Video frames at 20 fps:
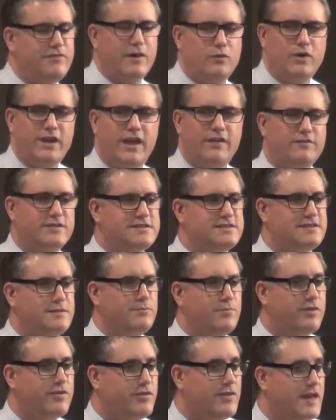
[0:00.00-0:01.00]
that we have a
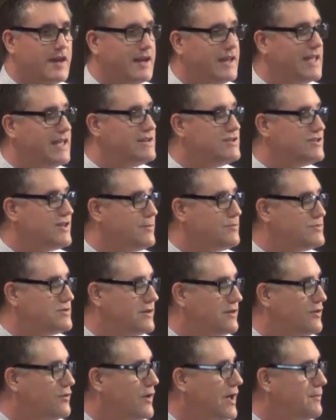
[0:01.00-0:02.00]
sympathetic
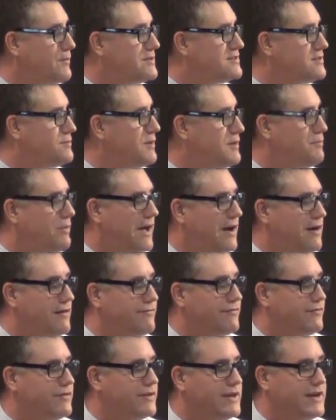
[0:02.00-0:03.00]
Egyptian who happens to be
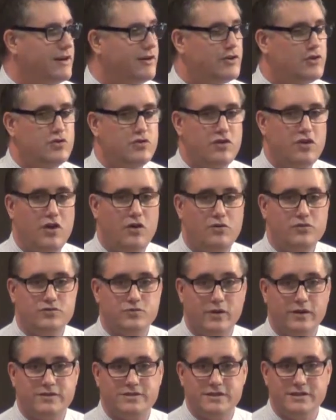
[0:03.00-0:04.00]
powerful here who knows
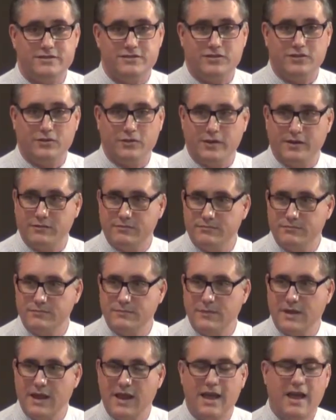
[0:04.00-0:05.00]
what she's doing.
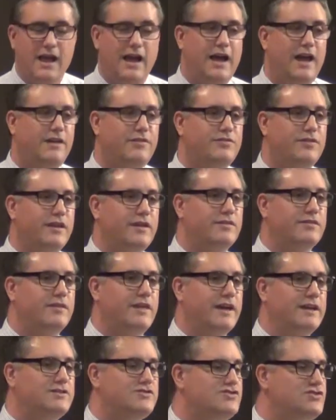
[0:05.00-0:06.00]
I think
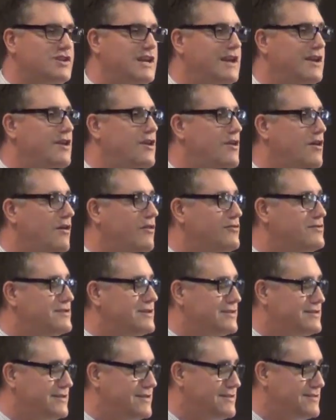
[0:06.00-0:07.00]
that she knows
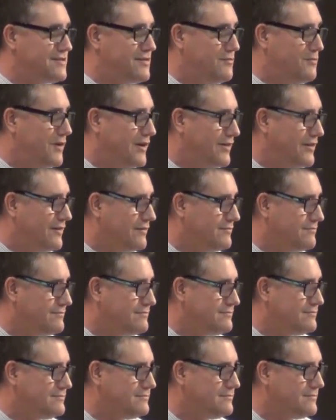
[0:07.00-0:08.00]
this as the mother.
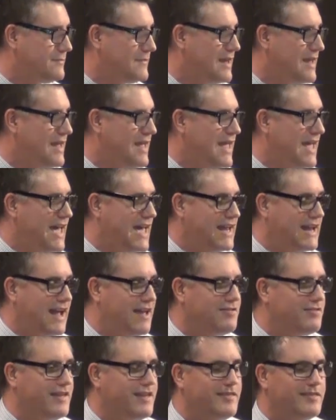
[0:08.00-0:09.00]
And
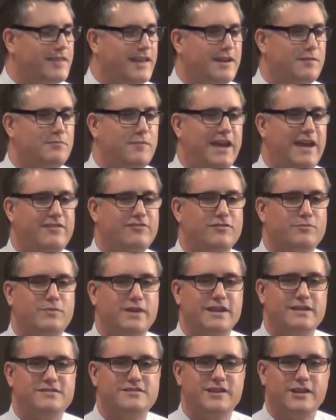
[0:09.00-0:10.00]
I think that it may even
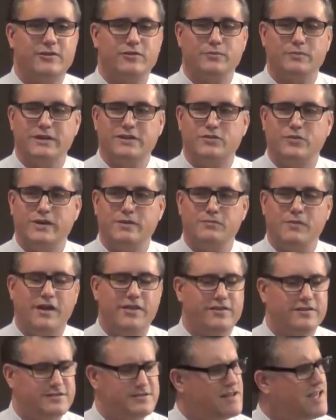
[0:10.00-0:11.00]
be a secret between
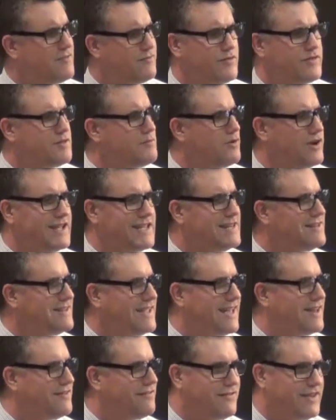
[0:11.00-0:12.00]
mothers, not for the bringing
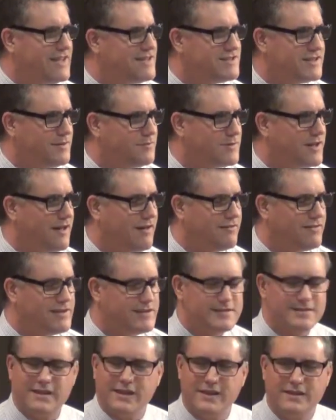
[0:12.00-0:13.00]
down of Egypt,
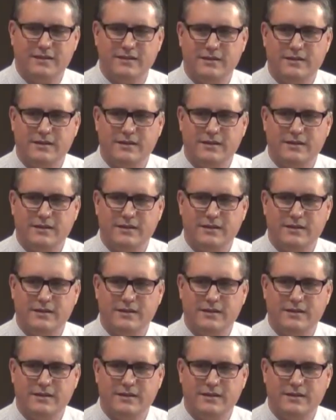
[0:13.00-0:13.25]
obviously,